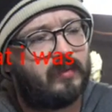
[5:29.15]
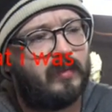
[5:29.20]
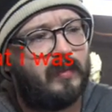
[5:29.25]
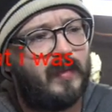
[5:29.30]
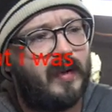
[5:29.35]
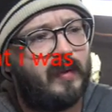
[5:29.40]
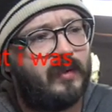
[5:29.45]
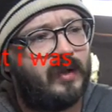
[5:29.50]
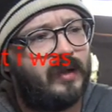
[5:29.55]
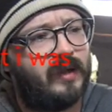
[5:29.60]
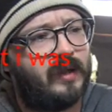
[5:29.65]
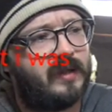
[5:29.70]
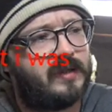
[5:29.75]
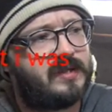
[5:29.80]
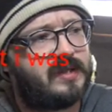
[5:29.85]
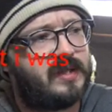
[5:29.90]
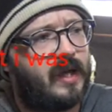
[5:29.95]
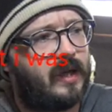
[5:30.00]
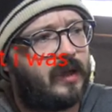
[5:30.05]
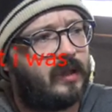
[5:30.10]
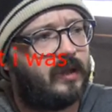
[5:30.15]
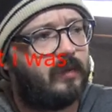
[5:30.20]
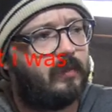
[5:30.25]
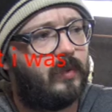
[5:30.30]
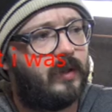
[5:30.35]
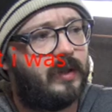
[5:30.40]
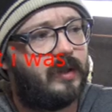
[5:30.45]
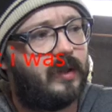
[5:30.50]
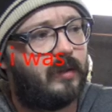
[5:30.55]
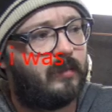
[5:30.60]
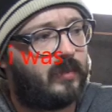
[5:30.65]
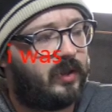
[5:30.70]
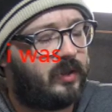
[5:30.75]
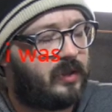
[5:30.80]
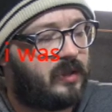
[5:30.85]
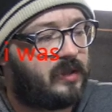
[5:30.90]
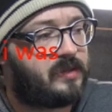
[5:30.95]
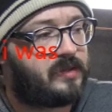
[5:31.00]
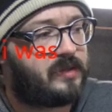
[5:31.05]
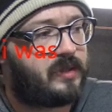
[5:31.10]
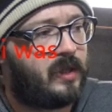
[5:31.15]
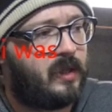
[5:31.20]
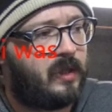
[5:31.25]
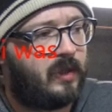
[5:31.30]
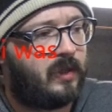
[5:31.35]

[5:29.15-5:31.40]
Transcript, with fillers: remembering exactly what number it is.